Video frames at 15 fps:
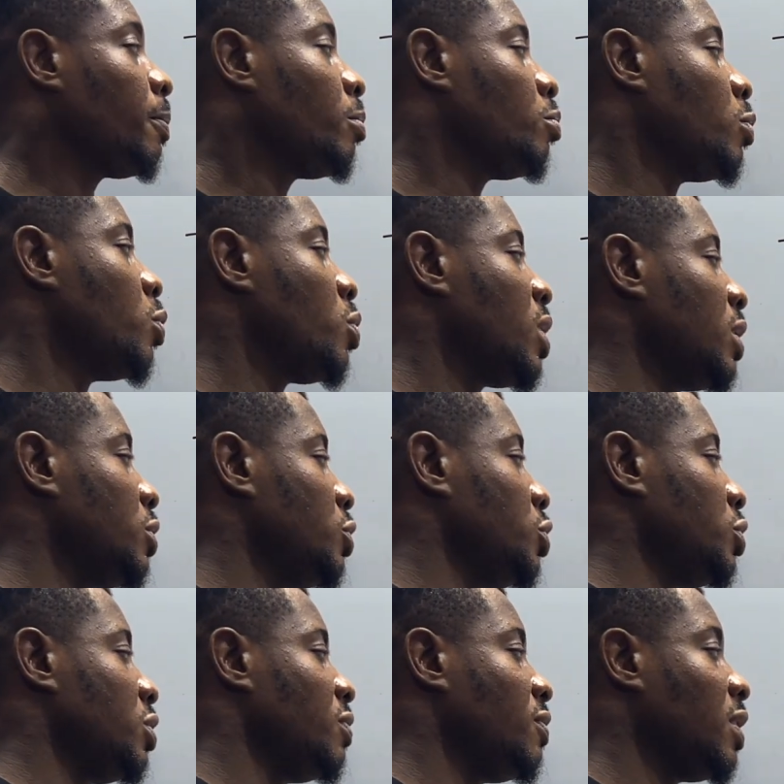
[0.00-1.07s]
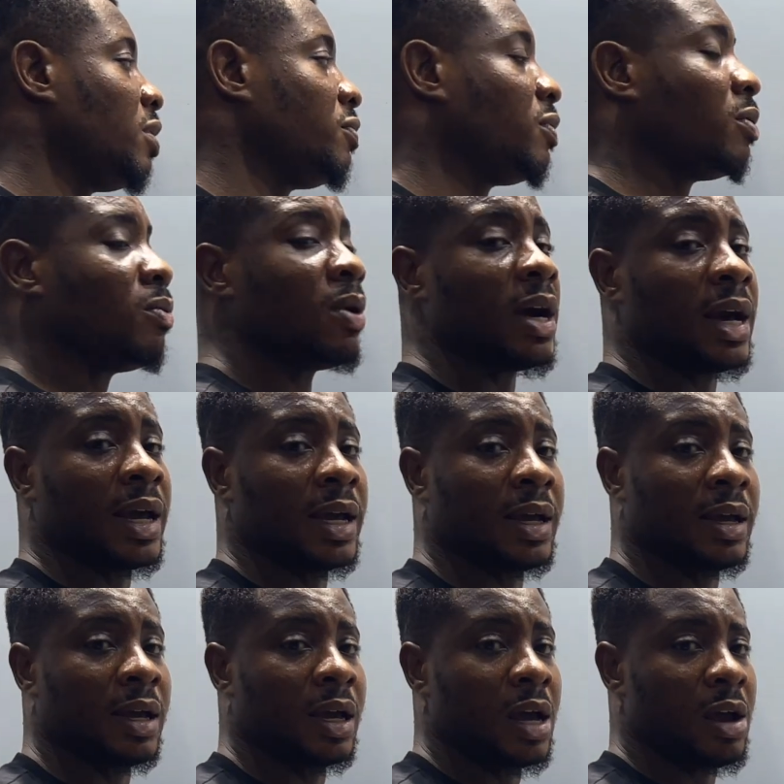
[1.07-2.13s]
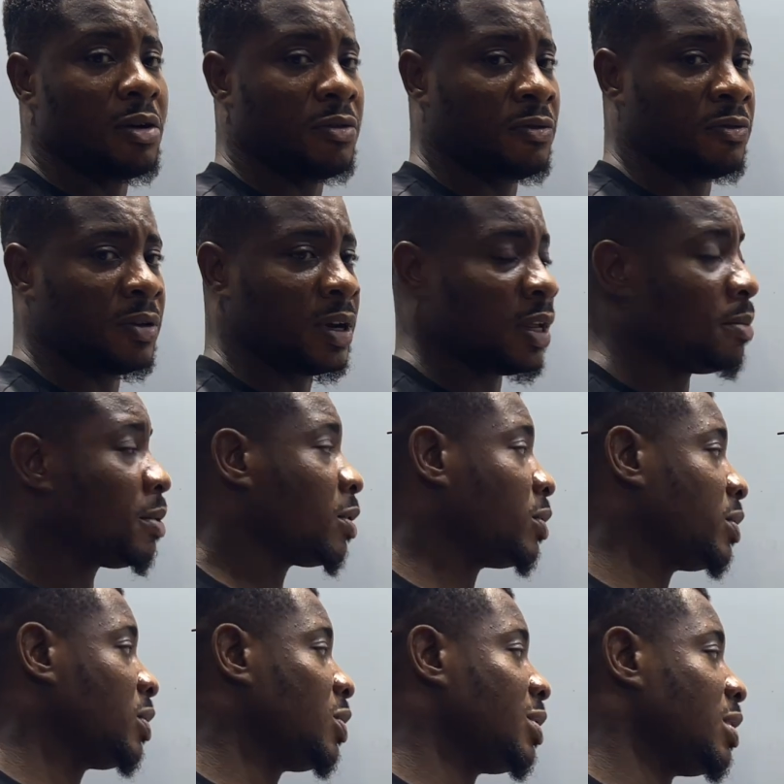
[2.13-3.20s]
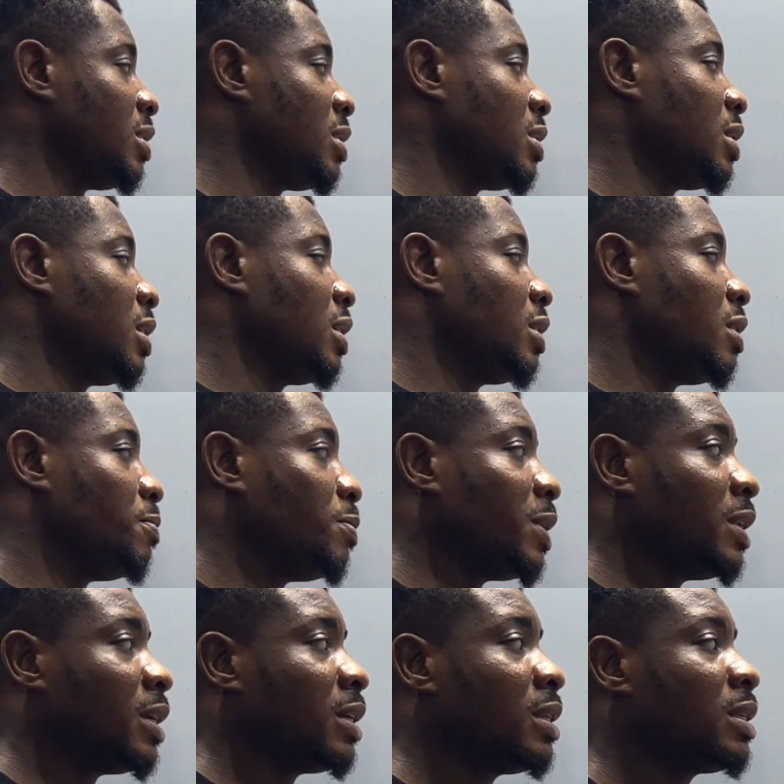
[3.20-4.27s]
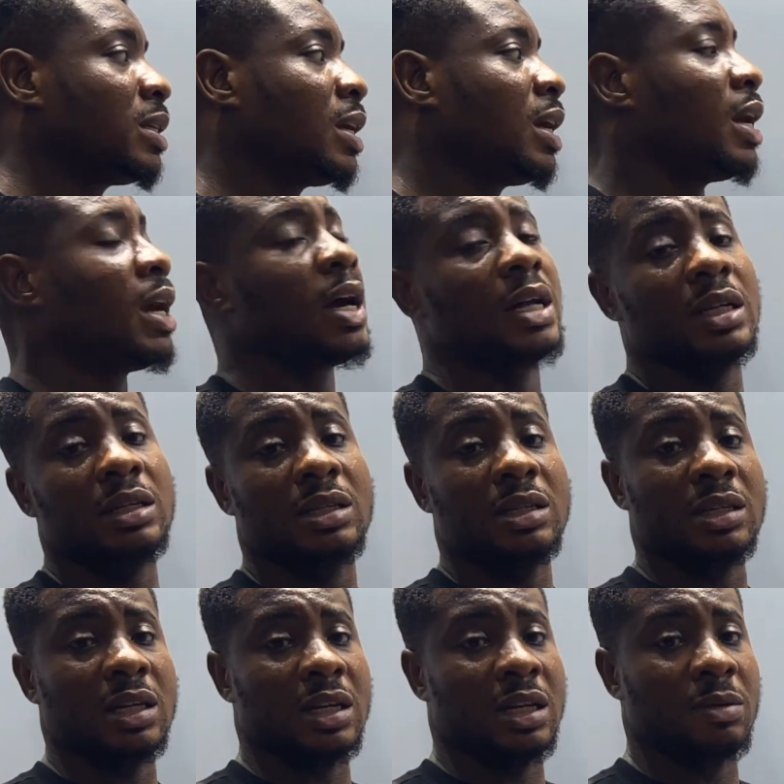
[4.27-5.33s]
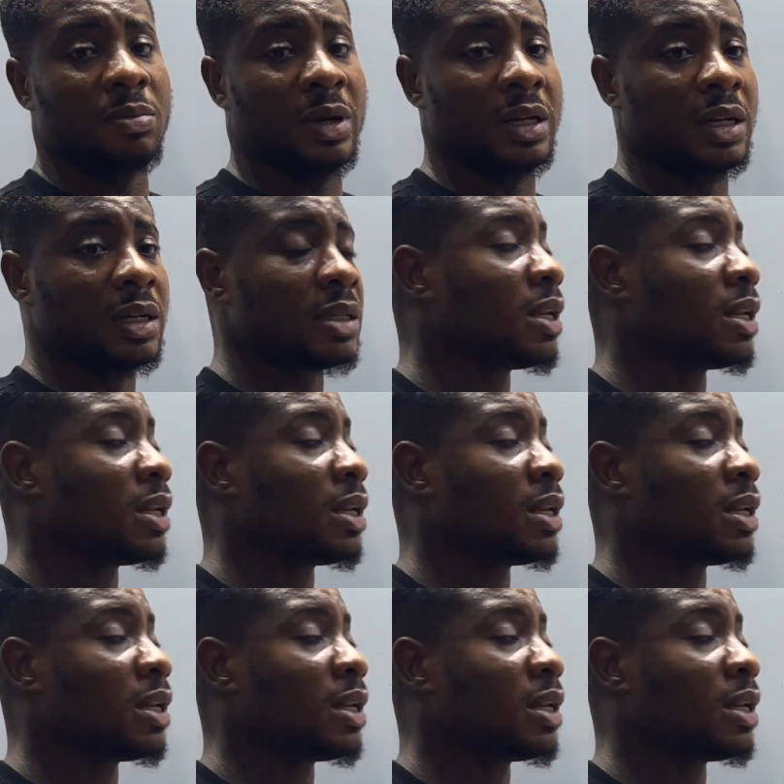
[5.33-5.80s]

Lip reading: but we cannot choose the value for y freely because this is dependent and this is independent.